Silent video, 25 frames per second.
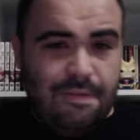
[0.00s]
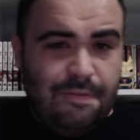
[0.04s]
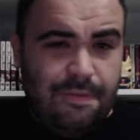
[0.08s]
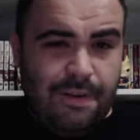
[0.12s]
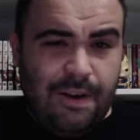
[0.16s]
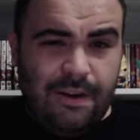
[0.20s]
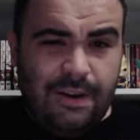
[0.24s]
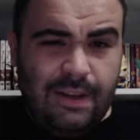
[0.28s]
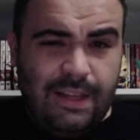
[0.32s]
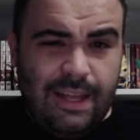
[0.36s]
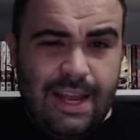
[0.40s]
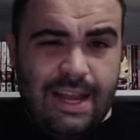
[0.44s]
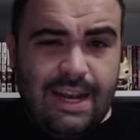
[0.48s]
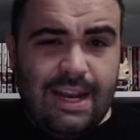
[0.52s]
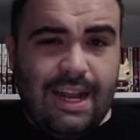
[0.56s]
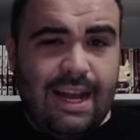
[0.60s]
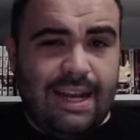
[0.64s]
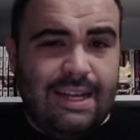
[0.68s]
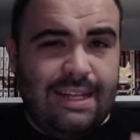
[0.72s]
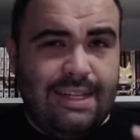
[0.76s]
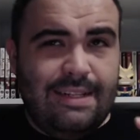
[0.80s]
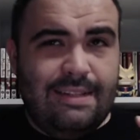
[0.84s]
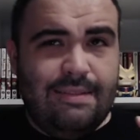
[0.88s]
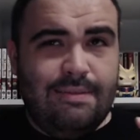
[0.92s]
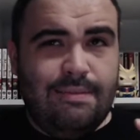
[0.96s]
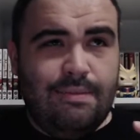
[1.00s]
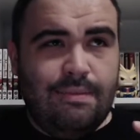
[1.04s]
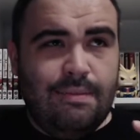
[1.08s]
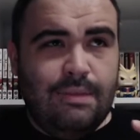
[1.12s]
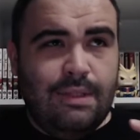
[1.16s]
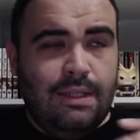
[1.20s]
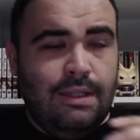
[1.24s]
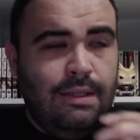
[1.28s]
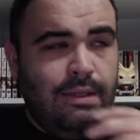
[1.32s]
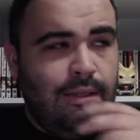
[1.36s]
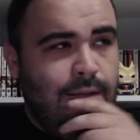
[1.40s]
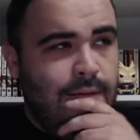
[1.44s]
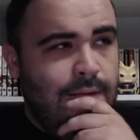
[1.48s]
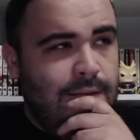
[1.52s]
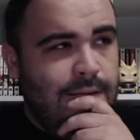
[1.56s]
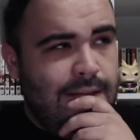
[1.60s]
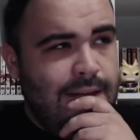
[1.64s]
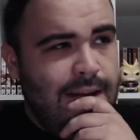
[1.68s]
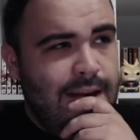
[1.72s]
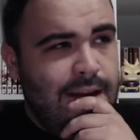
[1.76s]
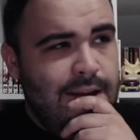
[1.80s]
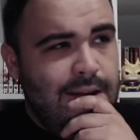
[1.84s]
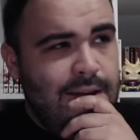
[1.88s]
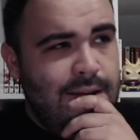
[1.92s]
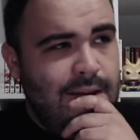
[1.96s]
Fairyland, I
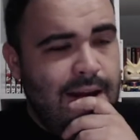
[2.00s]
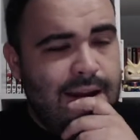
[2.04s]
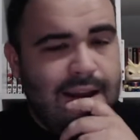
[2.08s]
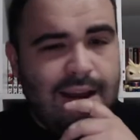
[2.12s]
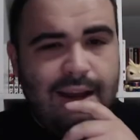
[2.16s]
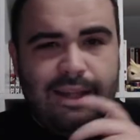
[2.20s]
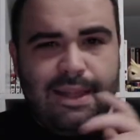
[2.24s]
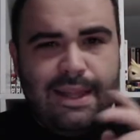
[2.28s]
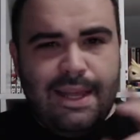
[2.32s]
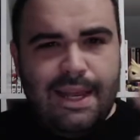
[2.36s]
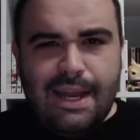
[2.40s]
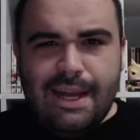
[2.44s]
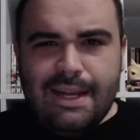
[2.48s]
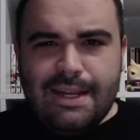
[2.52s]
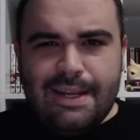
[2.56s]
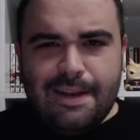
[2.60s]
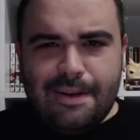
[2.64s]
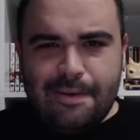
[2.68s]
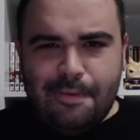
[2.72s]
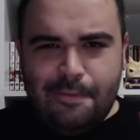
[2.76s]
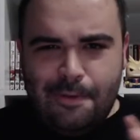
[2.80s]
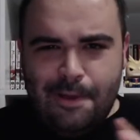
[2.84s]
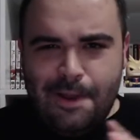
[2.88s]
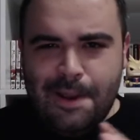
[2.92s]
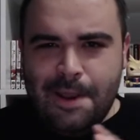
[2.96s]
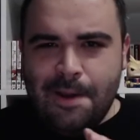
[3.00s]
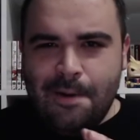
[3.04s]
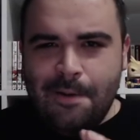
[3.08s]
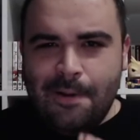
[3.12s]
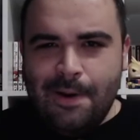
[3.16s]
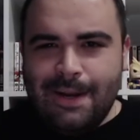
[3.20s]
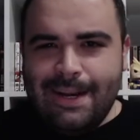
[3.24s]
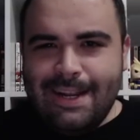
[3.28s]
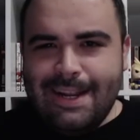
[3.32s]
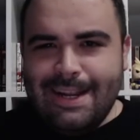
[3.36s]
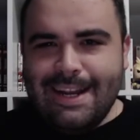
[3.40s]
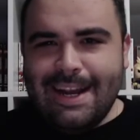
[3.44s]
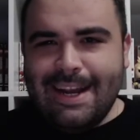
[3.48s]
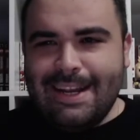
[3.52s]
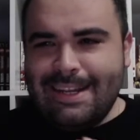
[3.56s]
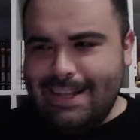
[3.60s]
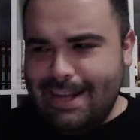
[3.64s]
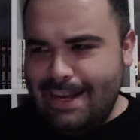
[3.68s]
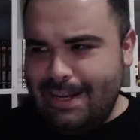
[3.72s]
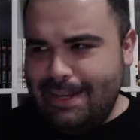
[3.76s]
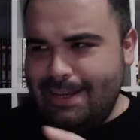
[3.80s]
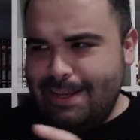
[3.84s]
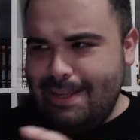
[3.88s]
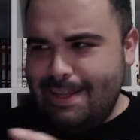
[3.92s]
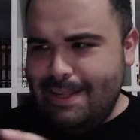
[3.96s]
did I, I think I did a video on it. I,
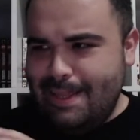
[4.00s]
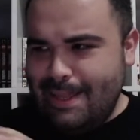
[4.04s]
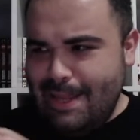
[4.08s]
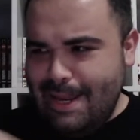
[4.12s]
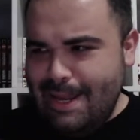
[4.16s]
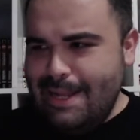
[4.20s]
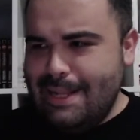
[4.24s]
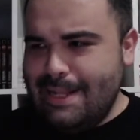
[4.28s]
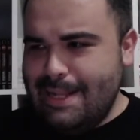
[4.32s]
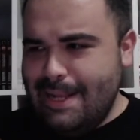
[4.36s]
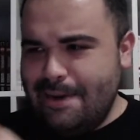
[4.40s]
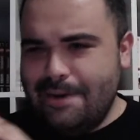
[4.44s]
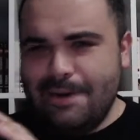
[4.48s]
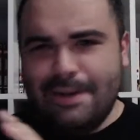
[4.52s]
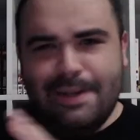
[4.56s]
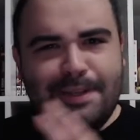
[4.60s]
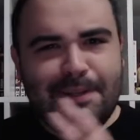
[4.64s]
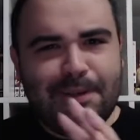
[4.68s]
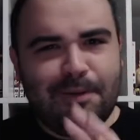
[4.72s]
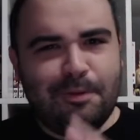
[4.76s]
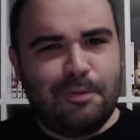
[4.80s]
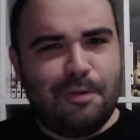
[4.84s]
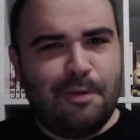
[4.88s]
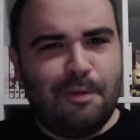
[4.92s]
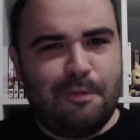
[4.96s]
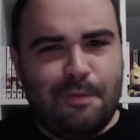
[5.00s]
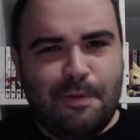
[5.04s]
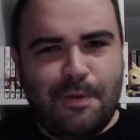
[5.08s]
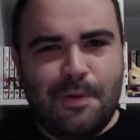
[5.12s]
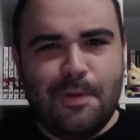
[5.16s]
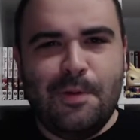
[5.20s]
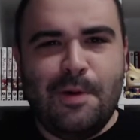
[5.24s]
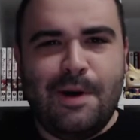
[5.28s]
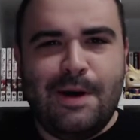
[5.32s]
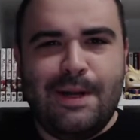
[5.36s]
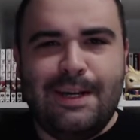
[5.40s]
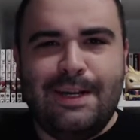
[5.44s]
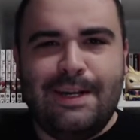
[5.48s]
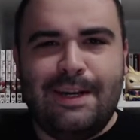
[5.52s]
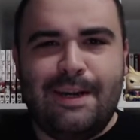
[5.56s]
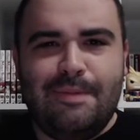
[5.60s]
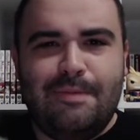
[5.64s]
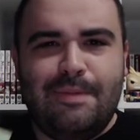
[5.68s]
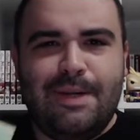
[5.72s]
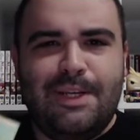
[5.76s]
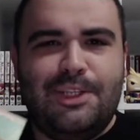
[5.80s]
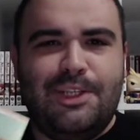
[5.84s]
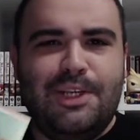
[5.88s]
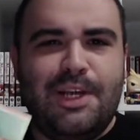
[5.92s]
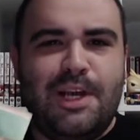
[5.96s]
I think there is a review on it on
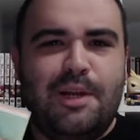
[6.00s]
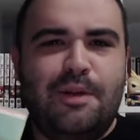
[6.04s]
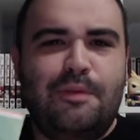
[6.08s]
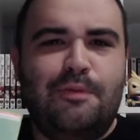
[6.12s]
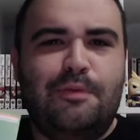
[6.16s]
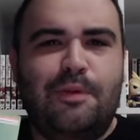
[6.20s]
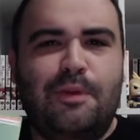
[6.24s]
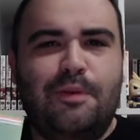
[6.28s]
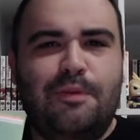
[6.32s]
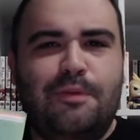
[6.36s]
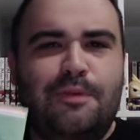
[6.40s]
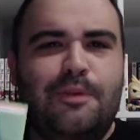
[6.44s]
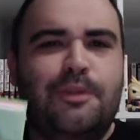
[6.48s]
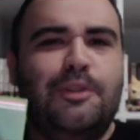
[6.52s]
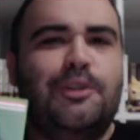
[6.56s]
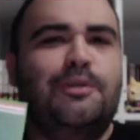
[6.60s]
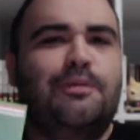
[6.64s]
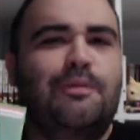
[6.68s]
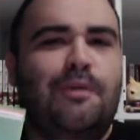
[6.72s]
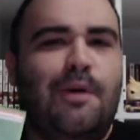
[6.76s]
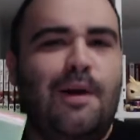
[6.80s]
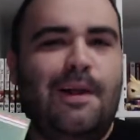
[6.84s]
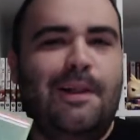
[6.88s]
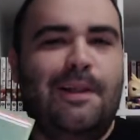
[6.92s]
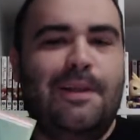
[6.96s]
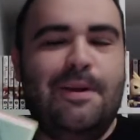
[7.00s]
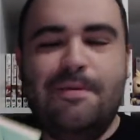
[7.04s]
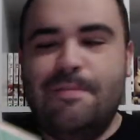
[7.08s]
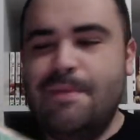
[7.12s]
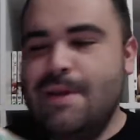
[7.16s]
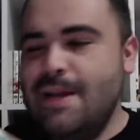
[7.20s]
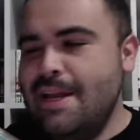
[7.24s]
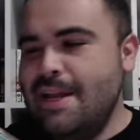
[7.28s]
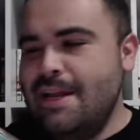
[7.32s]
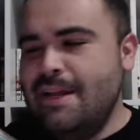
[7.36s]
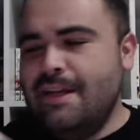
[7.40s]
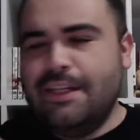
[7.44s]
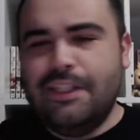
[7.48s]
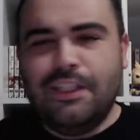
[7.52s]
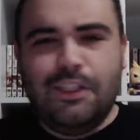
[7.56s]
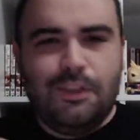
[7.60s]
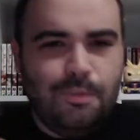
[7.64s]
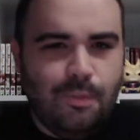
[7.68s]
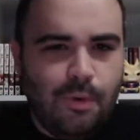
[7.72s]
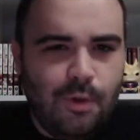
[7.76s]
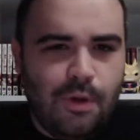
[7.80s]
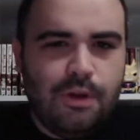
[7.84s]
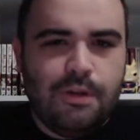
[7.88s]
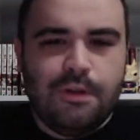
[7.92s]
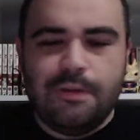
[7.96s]
my channel for the first volume. It's
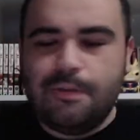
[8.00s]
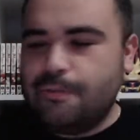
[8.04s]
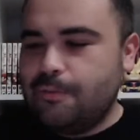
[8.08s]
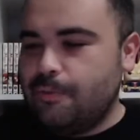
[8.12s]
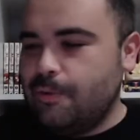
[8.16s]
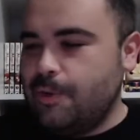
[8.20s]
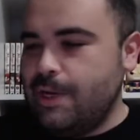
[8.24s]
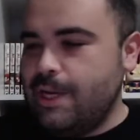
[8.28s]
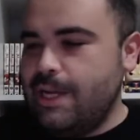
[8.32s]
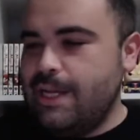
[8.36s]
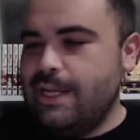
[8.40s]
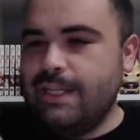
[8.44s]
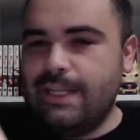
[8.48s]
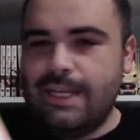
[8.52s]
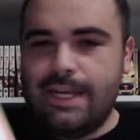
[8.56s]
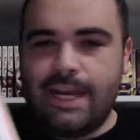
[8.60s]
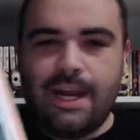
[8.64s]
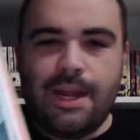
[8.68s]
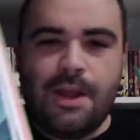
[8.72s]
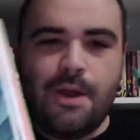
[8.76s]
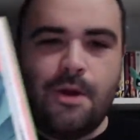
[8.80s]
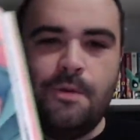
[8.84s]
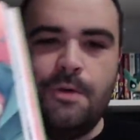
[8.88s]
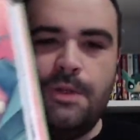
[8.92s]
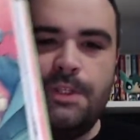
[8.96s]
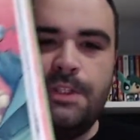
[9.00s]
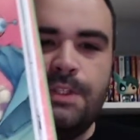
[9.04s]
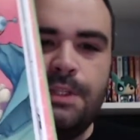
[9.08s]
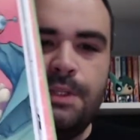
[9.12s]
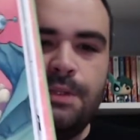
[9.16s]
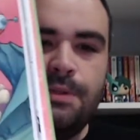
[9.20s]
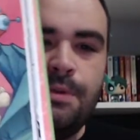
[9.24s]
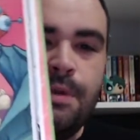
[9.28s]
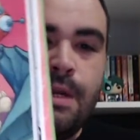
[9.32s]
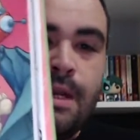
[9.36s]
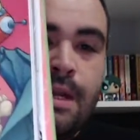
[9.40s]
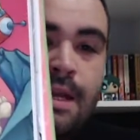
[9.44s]
spoiler free, like I always do.